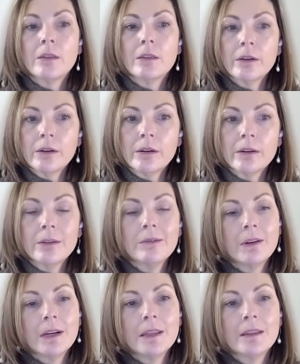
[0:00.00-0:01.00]
Third,
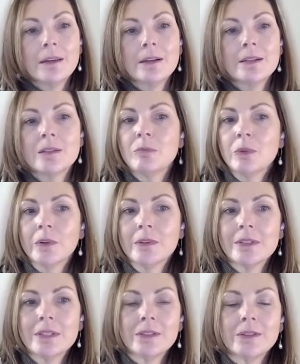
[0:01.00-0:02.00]
why I think it's
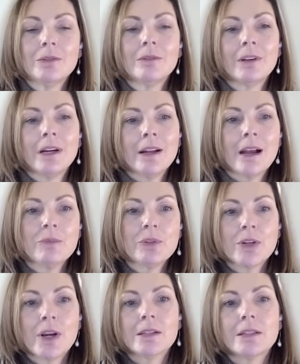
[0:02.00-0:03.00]
important to write
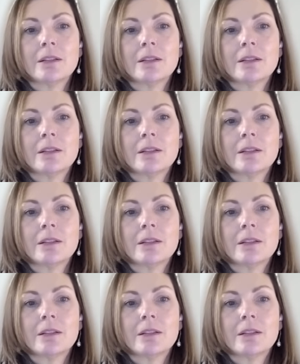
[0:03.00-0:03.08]
abstracts,